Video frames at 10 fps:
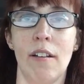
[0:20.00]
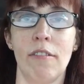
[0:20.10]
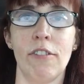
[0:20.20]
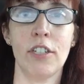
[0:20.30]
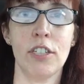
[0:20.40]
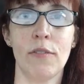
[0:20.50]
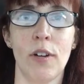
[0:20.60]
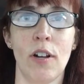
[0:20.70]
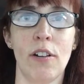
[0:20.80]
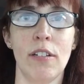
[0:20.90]
first of
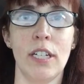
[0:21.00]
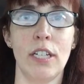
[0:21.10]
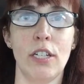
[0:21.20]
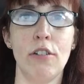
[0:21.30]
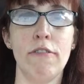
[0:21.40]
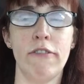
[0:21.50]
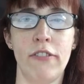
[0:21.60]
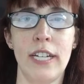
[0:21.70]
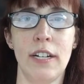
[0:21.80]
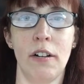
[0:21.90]
all, you
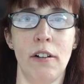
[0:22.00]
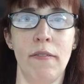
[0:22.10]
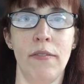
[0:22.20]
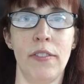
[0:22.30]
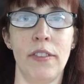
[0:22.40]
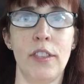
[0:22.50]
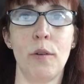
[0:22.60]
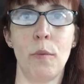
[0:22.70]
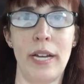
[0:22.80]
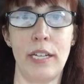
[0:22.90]
feel
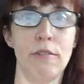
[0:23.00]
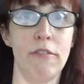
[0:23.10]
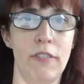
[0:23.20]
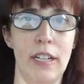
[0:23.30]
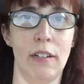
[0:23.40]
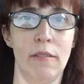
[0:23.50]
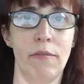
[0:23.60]
the way you feel.